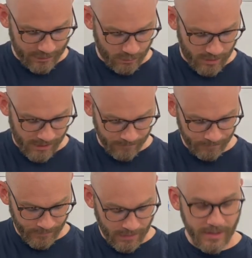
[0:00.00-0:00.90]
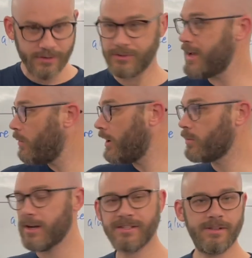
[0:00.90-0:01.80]
3. So day 1,
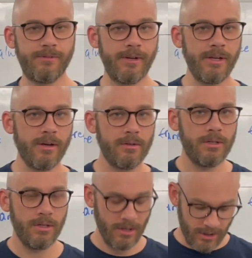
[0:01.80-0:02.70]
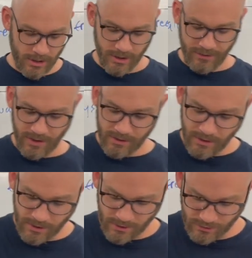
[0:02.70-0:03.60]
watch this video. Then
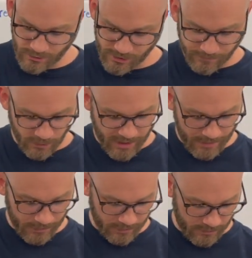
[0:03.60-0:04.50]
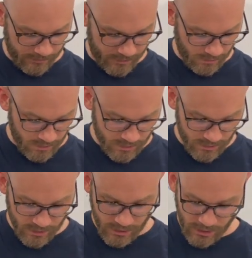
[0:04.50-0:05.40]
do some vocabulary review
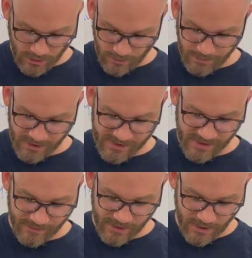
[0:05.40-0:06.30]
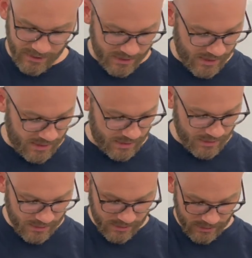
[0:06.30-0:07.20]
on page 79 and 80.
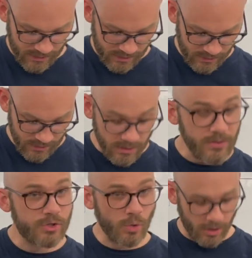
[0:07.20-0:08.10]
Then do all